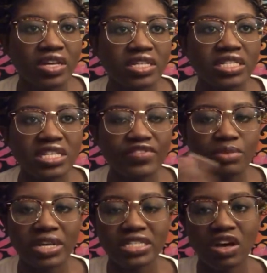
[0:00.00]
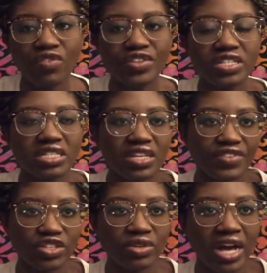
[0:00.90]
deceiving myself and
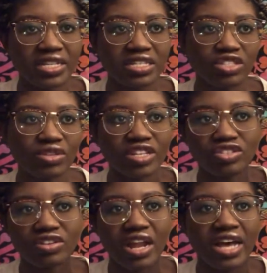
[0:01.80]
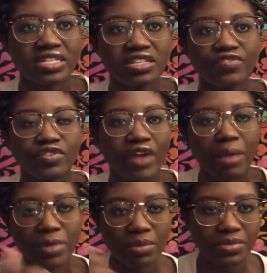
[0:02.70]
deceiving you guys because you guys started asking for
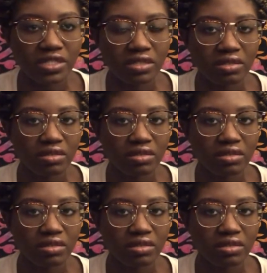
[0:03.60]
wrap-ups